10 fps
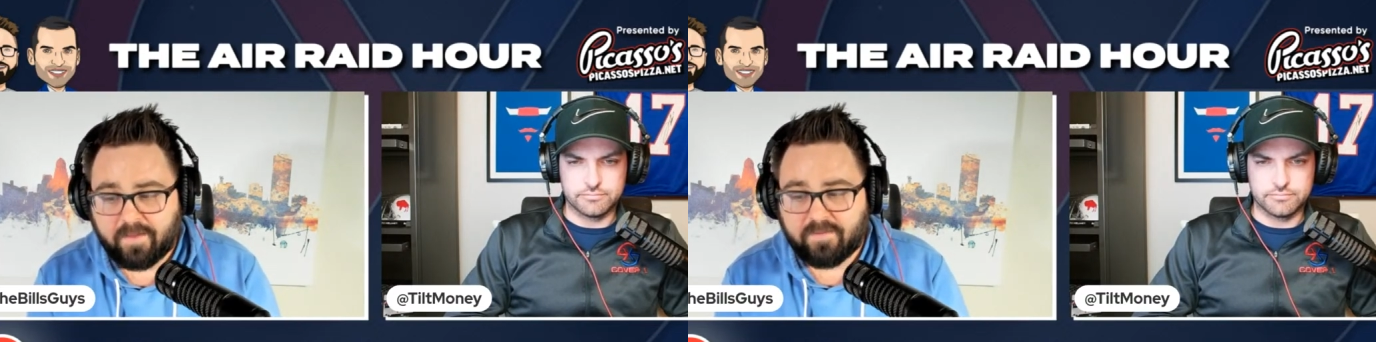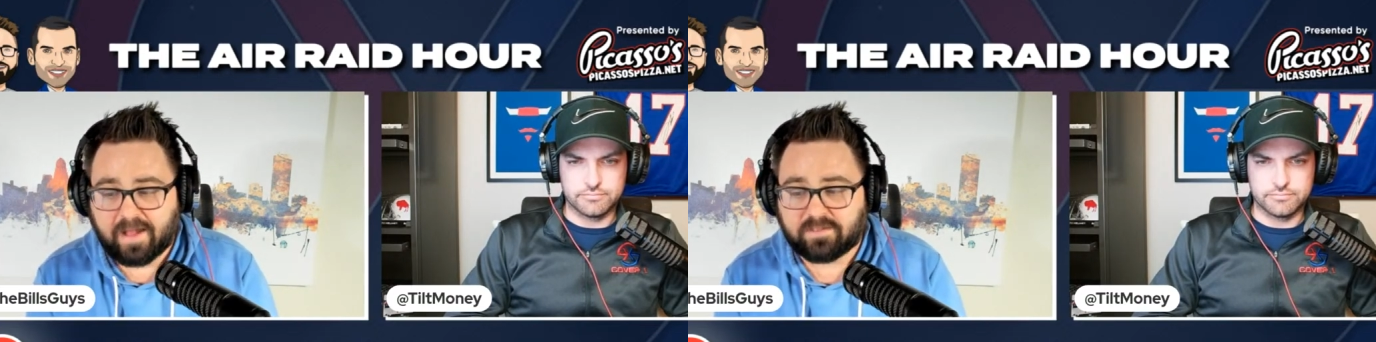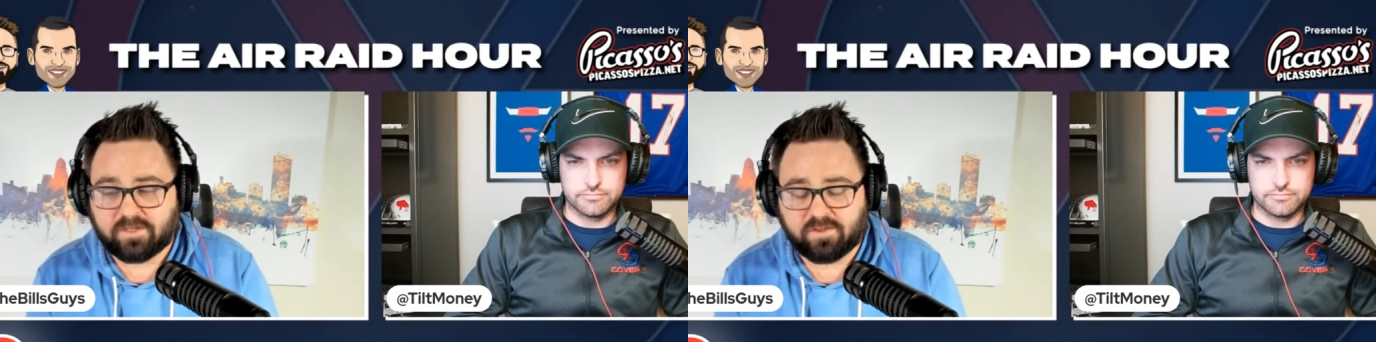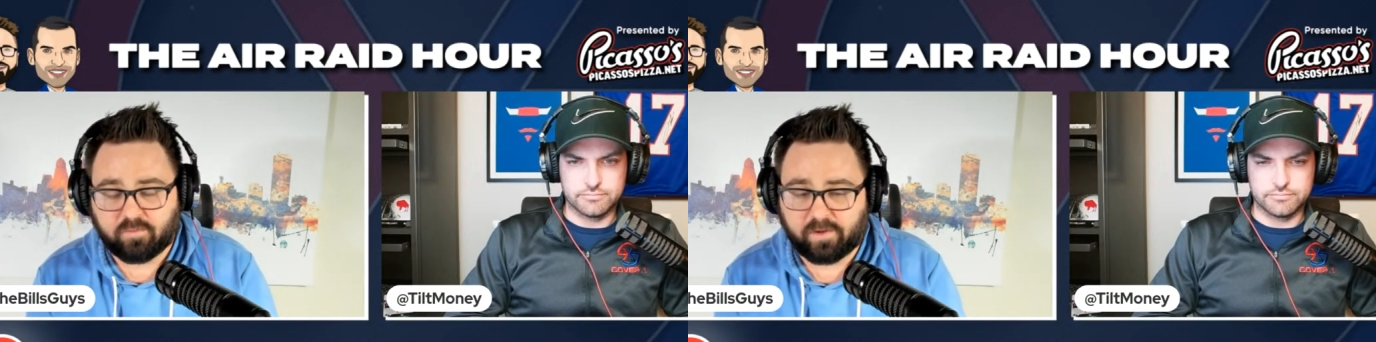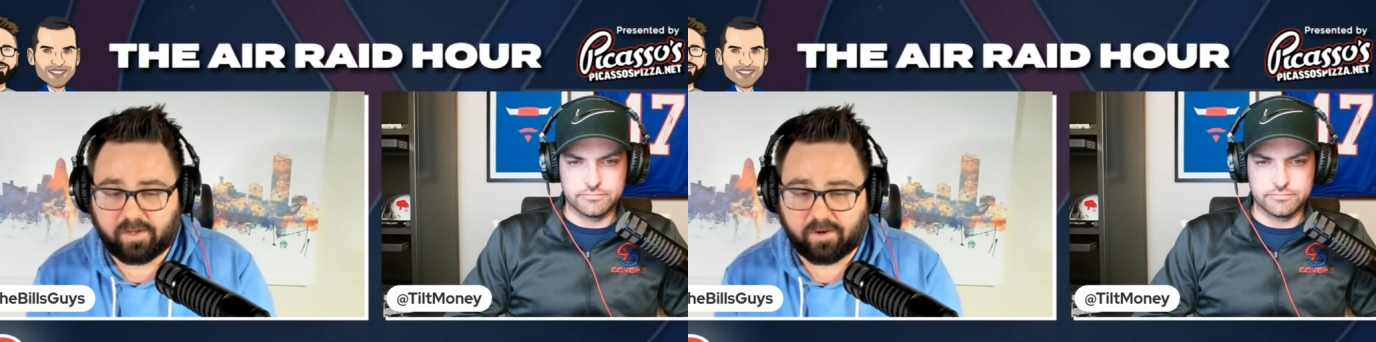Speaker 1: That's a
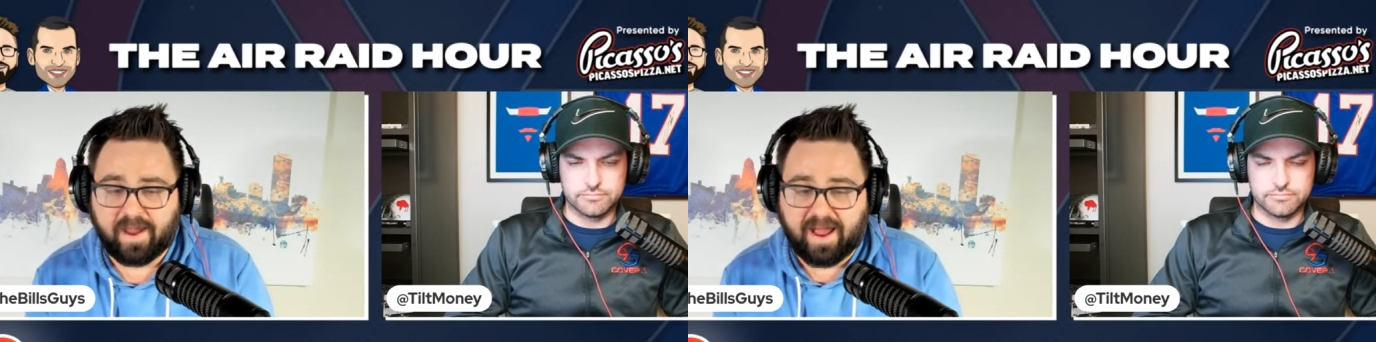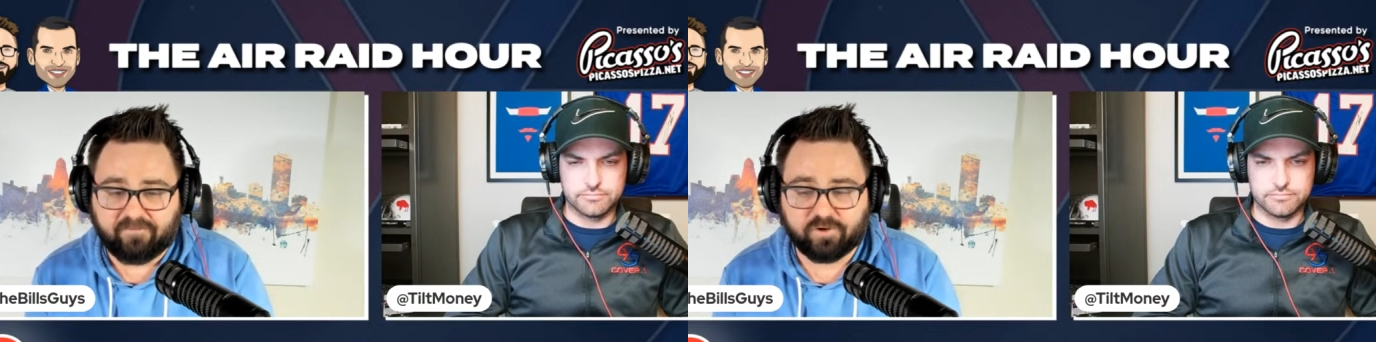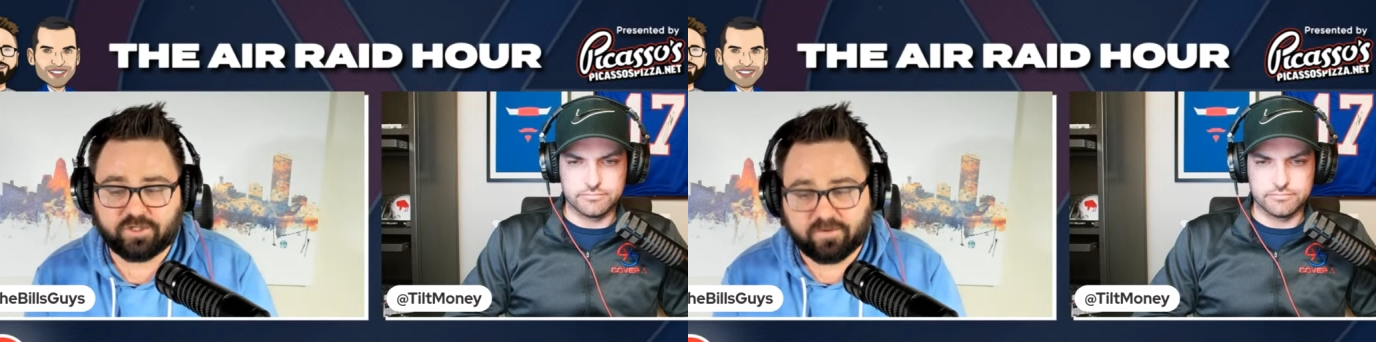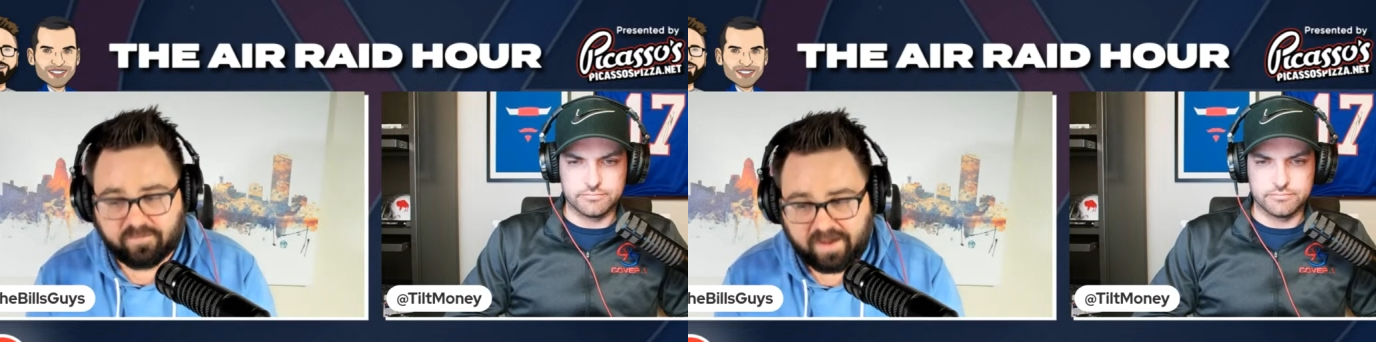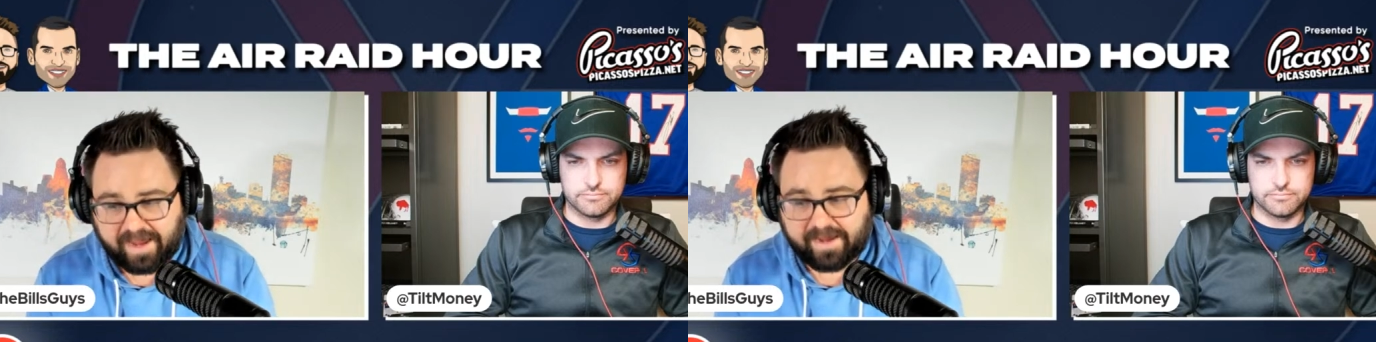three-year average
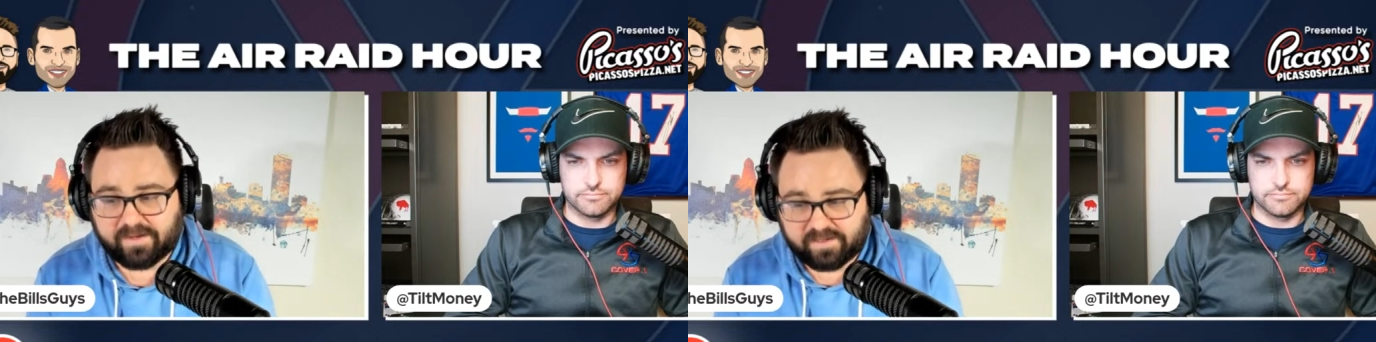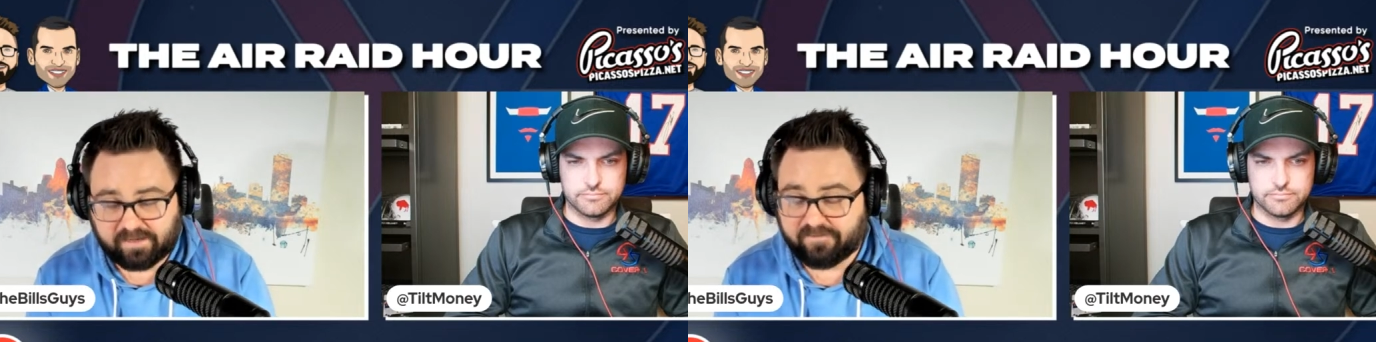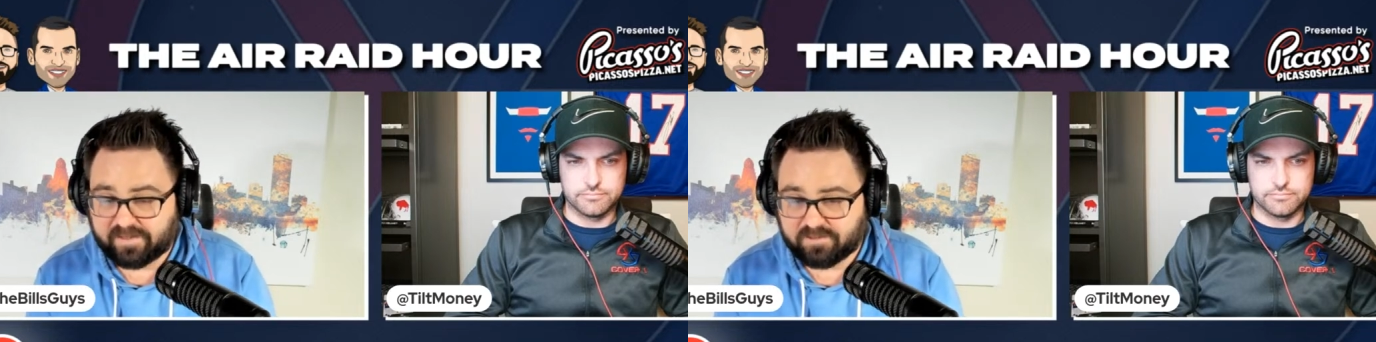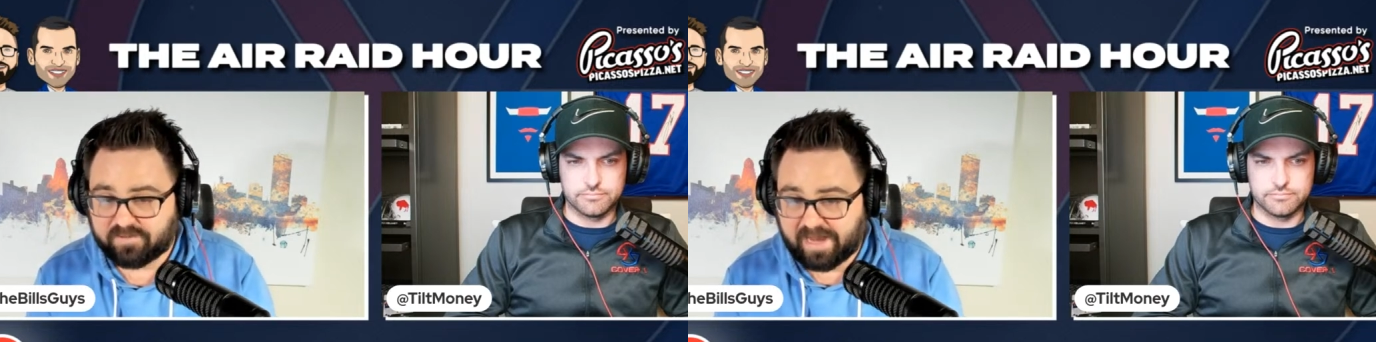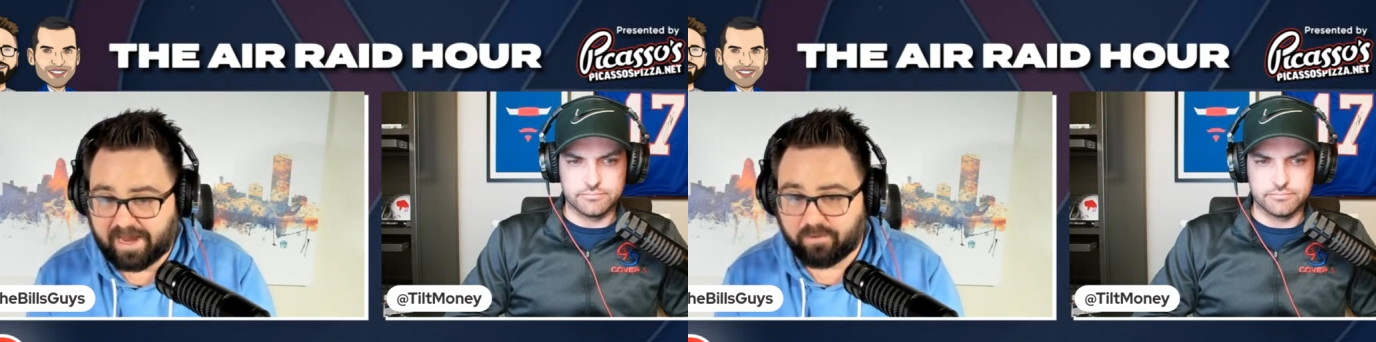of eight
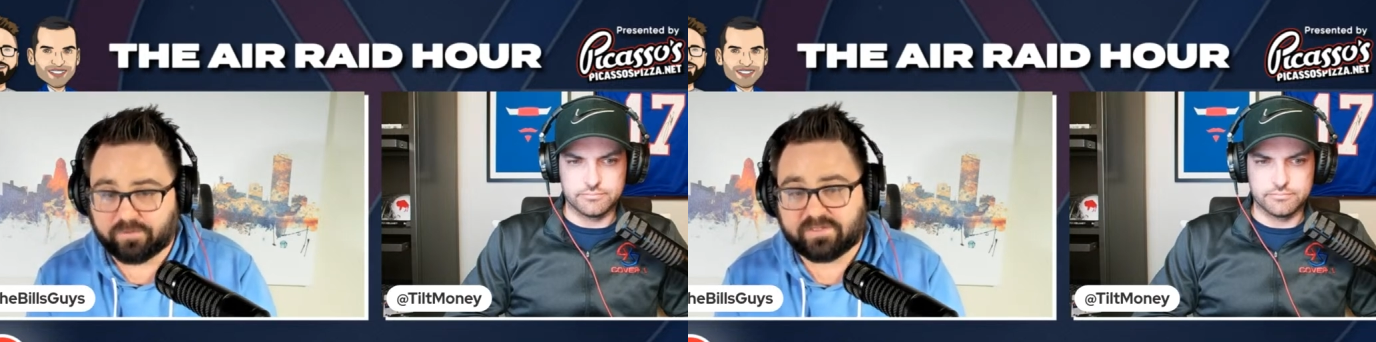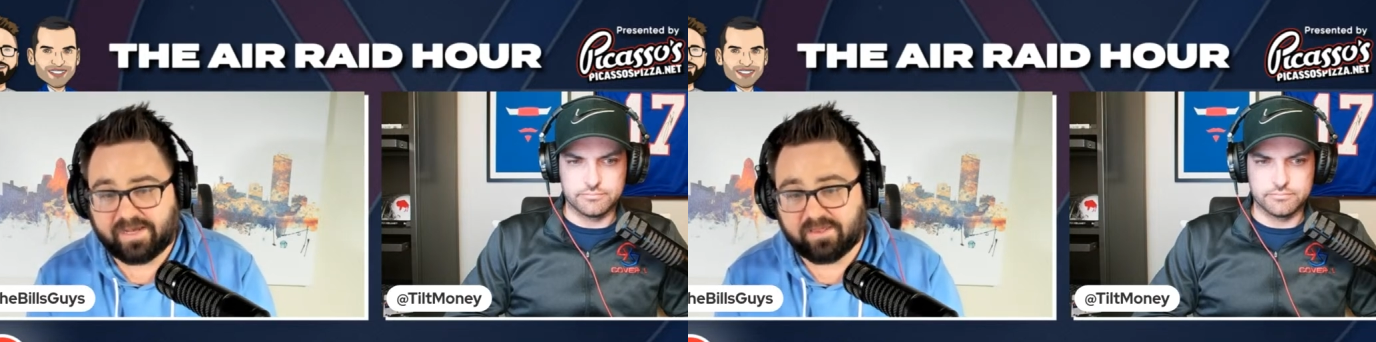defensive tackles